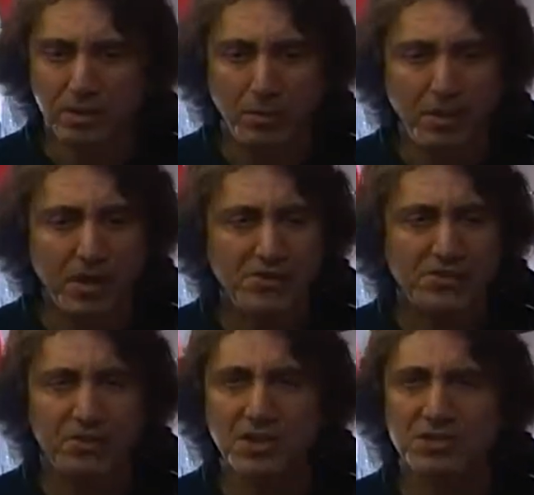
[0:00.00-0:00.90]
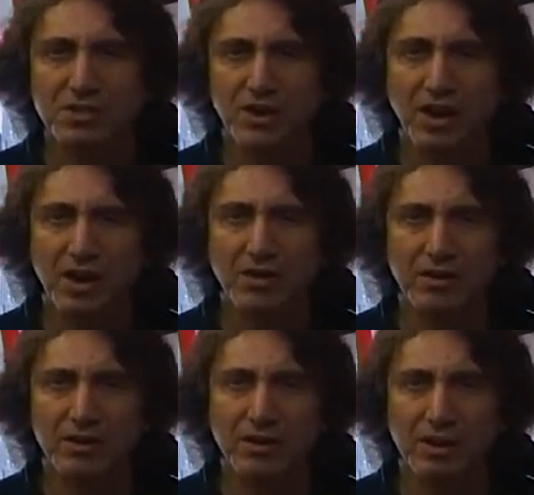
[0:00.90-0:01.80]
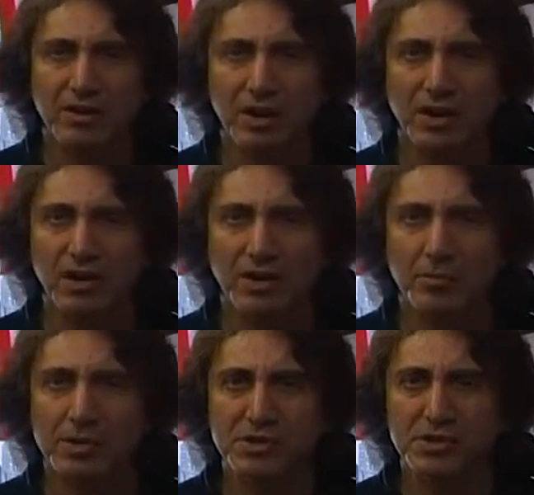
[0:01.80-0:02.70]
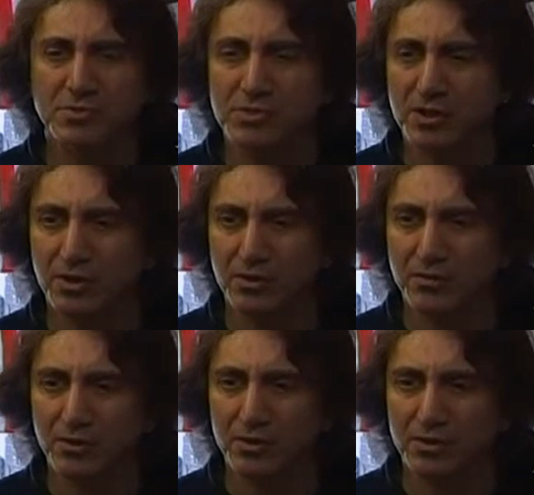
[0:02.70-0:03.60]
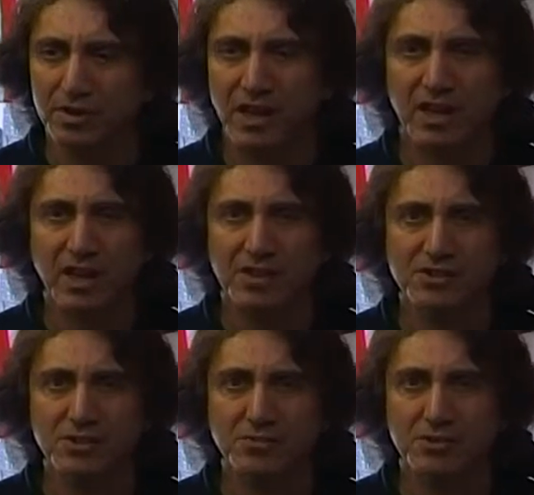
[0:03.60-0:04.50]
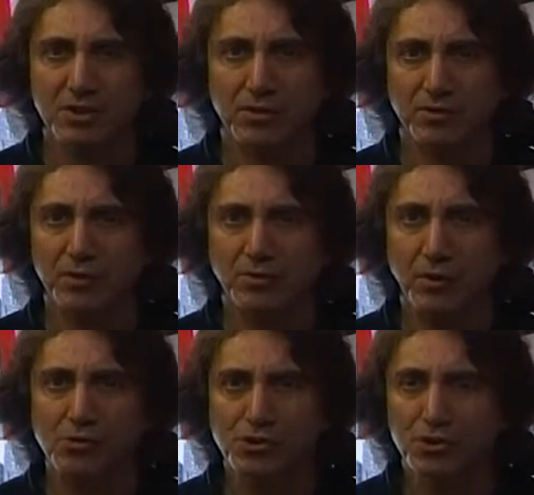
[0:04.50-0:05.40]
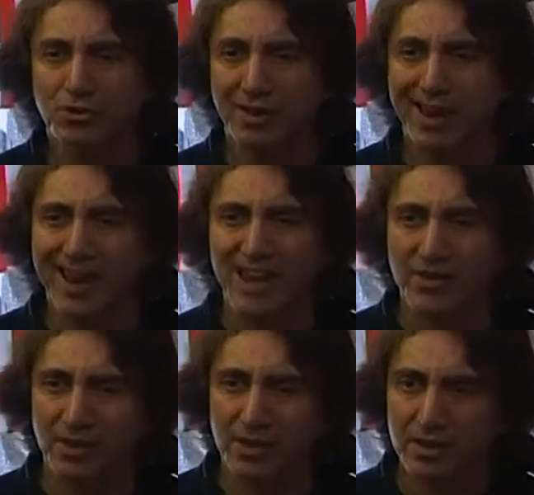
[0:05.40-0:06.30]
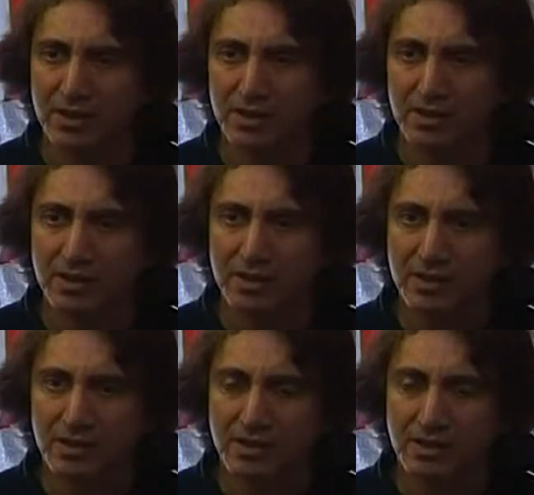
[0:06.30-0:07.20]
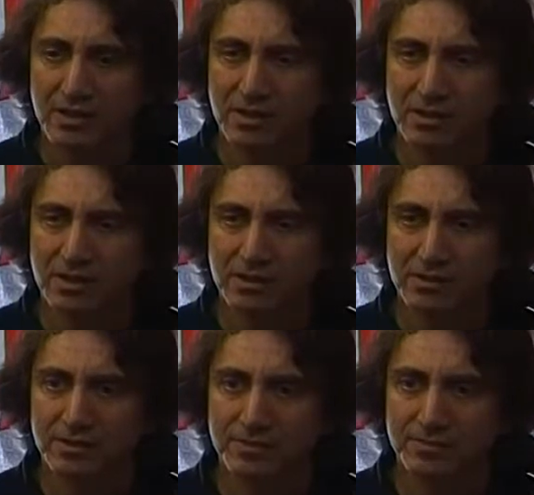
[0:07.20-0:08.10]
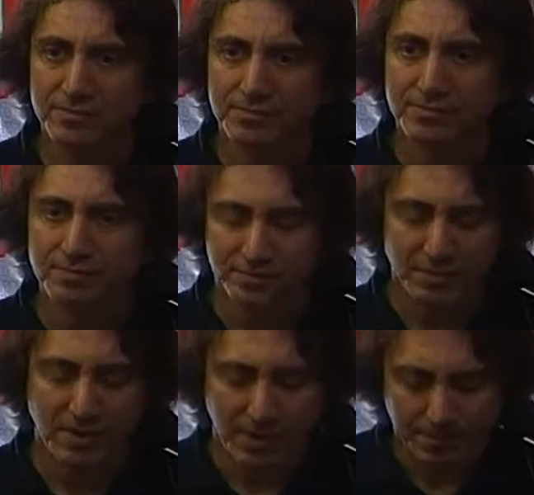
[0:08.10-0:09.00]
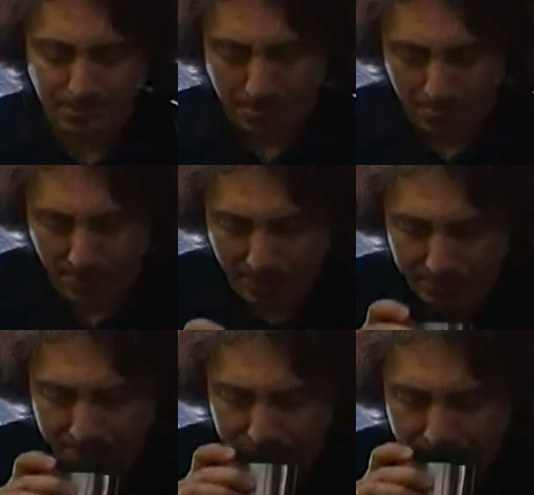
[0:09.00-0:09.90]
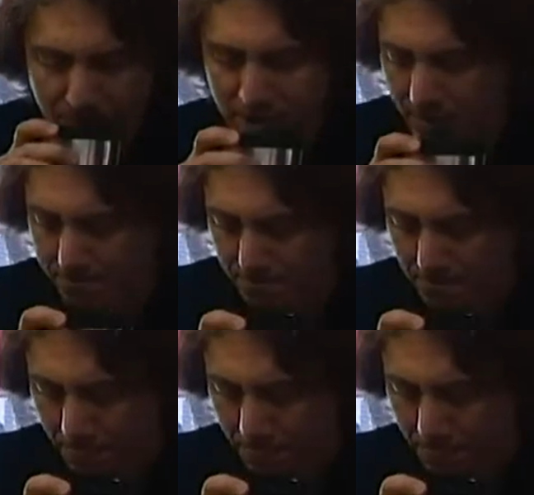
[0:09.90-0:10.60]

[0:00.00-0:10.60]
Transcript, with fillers: nobody sticks it out and, and commits themselves dedicates himself devotion to anything. What was that movie, Braveheart? Yeah. With Mel Gibson? Yeah.